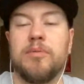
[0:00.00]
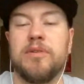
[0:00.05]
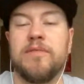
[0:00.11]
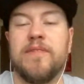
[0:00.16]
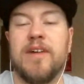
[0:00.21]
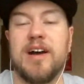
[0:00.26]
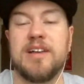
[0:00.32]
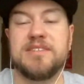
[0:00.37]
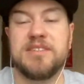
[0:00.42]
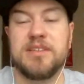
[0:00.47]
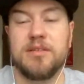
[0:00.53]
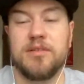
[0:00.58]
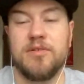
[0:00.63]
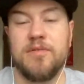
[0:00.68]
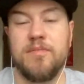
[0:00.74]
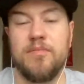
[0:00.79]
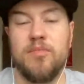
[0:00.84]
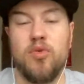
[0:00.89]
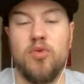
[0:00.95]
mobile device to
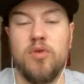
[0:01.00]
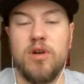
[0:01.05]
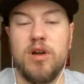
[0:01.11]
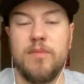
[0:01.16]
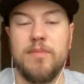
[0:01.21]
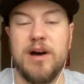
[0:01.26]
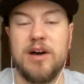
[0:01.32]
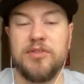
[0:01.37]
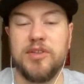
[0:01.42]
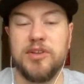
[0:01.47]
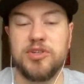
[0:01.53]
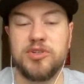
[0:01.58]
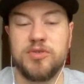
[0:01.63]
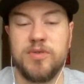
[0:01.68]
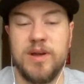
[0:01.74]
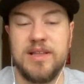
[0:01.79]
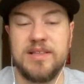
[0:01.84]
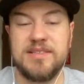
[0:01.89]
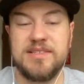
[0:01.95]
learn more about the
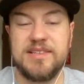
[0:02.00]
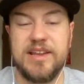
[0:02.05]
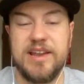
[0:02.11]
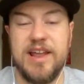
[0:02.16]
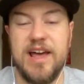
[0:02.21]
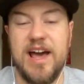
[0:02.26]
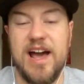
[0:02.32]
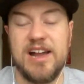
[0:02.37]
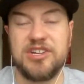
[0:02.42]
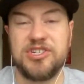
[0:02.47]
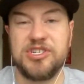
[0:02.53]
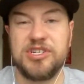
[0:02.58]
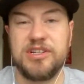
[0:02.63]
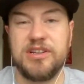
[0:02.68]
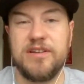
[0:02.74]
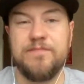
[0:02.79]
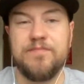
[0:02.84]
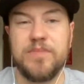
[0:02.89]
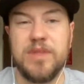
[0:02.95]
trends and
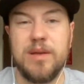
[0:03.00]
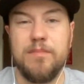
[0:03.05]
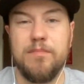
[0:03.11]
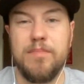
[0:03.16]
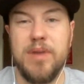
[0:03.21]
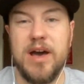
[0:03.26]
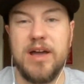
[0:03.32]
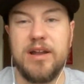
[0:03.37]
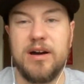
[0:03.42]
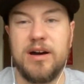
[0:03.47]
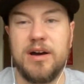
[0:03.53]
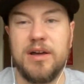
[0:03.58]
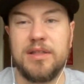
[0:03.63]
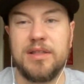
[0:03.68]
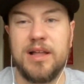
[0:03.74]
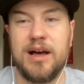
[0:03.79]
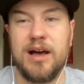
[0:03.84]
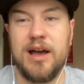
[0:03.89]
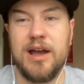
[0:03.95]
action.
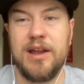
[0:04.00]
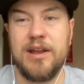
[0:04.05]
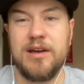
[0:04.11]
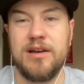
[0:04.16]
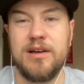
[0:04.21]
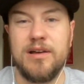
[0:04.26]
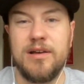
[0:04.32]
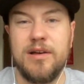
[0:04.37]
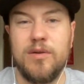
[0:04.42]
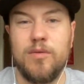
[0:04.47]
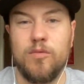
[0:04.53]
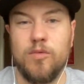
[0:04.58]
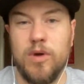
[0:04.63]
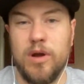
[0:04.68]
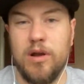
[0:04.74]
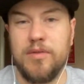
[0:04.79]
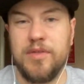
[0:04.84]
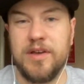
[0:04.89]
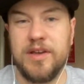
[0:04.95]
BetOnline,
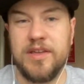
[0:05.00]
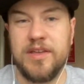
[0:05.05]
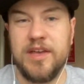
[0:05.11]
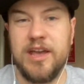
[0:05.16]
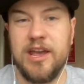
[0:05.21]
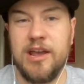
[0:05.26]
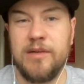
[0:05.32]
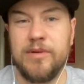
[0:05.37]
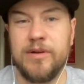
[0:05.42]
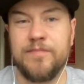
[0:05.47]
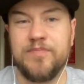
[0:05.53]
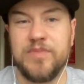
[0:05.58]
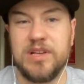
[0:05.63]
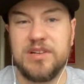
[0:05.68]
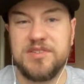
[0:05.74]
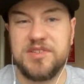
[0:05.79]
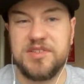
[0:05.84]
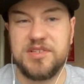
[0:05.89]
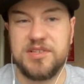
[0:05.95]
where the game
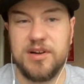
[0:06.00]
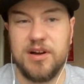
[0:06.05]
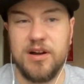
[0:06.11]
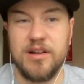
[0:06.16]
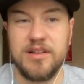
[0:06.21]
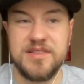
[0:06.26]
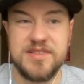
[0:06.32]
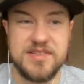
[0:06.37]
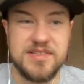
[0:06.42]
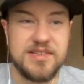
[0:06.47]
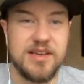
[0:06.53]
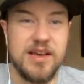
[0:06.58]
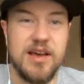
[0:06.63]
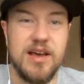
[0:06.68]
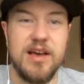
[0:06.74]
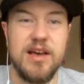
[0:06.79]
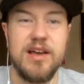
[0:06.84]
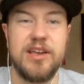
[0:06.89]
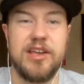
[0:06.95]
starts.
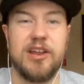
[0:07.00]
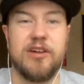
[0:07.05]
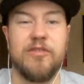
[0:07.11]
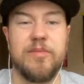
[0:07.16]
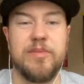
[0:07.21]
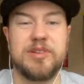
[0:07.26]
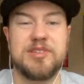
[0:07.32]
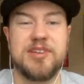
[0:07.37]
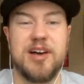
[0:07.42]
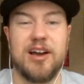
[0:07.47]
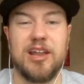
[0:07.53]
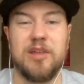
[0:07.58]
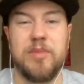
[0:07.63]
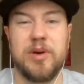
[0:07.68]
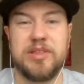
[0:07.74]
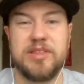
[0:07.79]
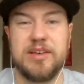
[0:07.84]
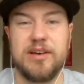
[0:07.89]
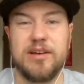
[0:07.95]
You know, we've been talking
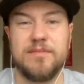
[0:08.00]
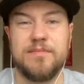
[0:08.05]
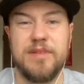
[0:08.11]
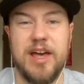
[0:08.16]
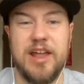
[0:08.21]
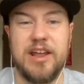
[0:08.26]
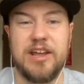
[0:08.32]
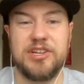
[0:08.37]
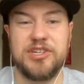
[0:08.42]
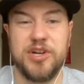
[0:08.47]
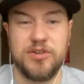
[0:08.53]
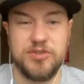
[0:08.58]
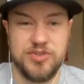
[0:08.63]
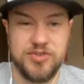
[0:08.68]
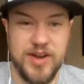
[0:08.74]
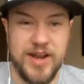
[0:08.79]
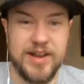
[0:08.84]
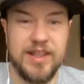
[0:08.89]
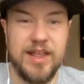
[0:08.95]
about the NHL
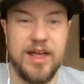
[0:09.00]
